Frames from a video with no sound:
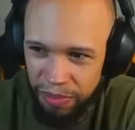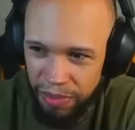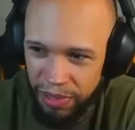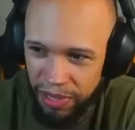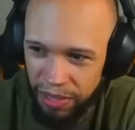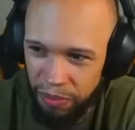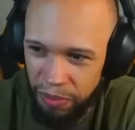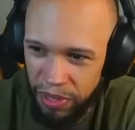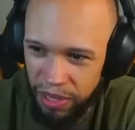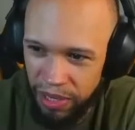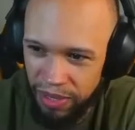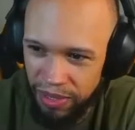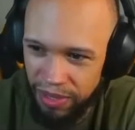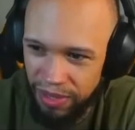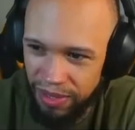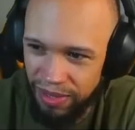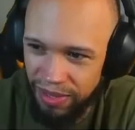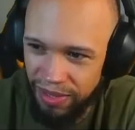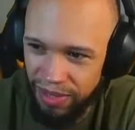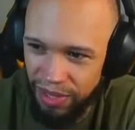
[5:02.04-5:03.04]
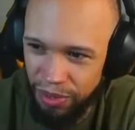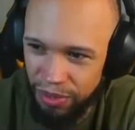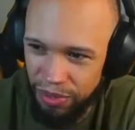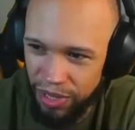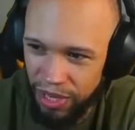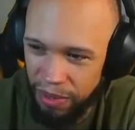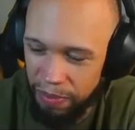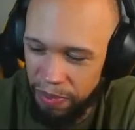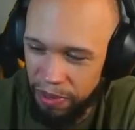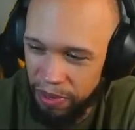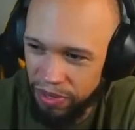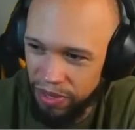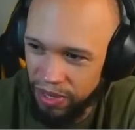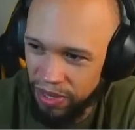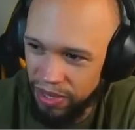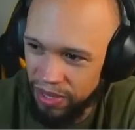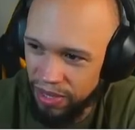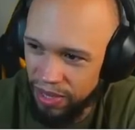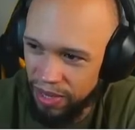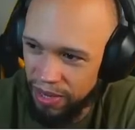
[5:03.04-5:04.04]
that we could use to get piercing
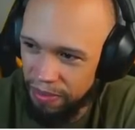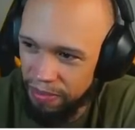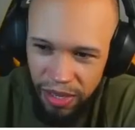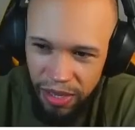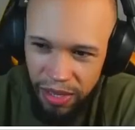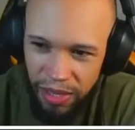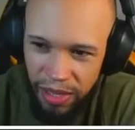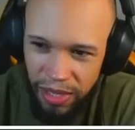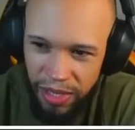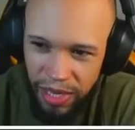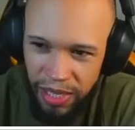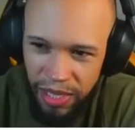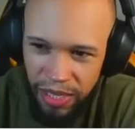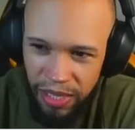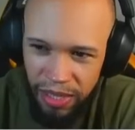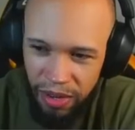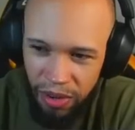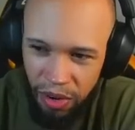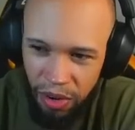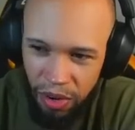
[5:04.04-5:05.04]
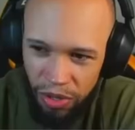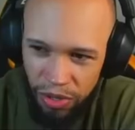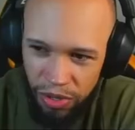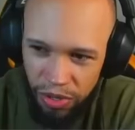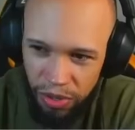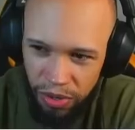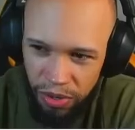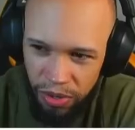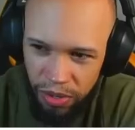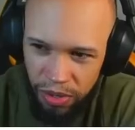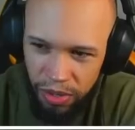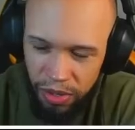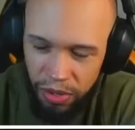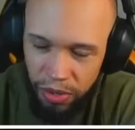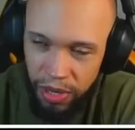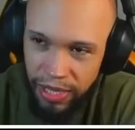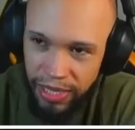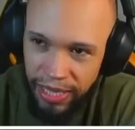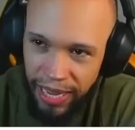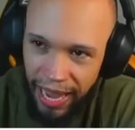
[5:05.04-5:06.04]
instead. This isn't also
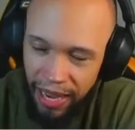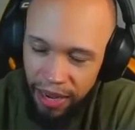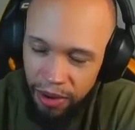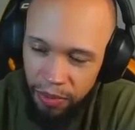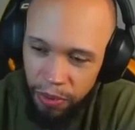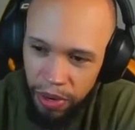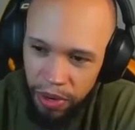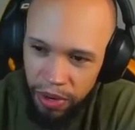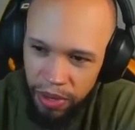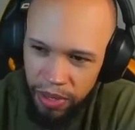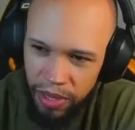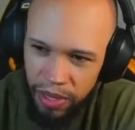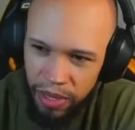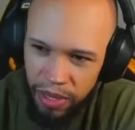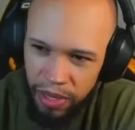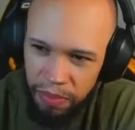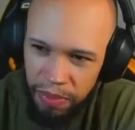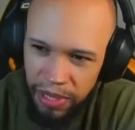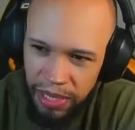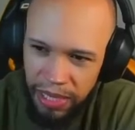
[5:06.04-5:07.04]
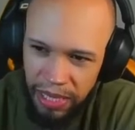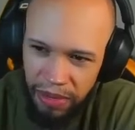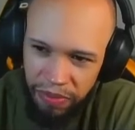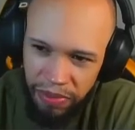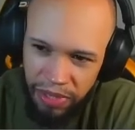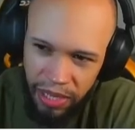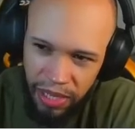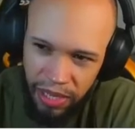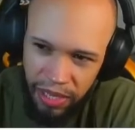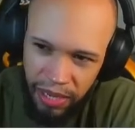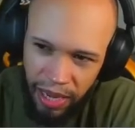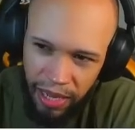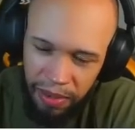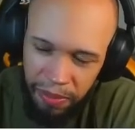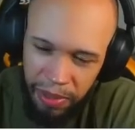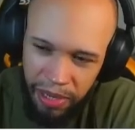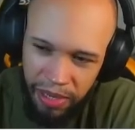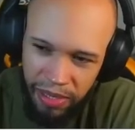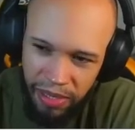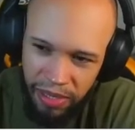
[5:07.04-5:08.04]
on attack, where the BT17
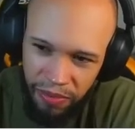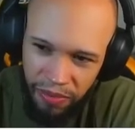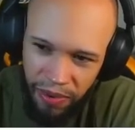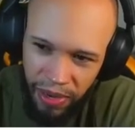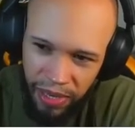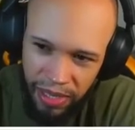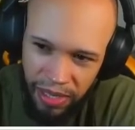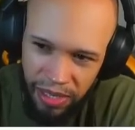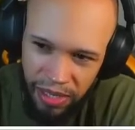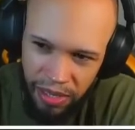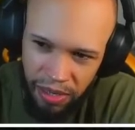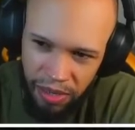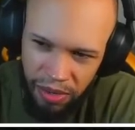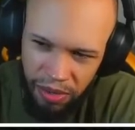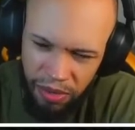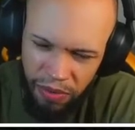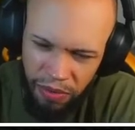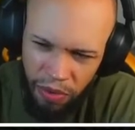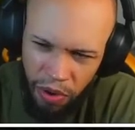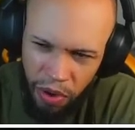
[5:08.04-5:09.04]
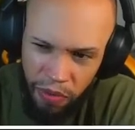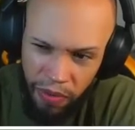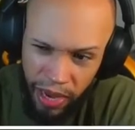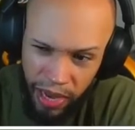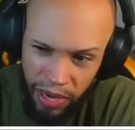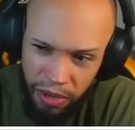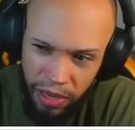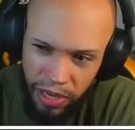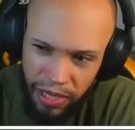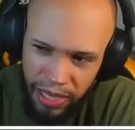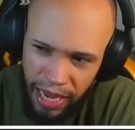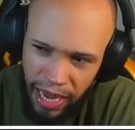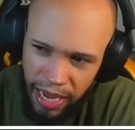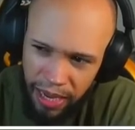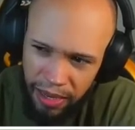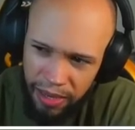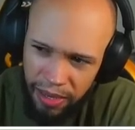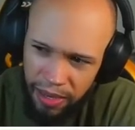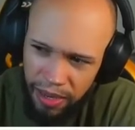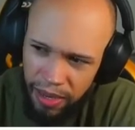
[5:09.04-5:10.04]
Gallantmon's effect is on evolve and on
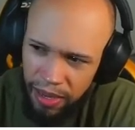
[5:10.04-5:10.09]
attack.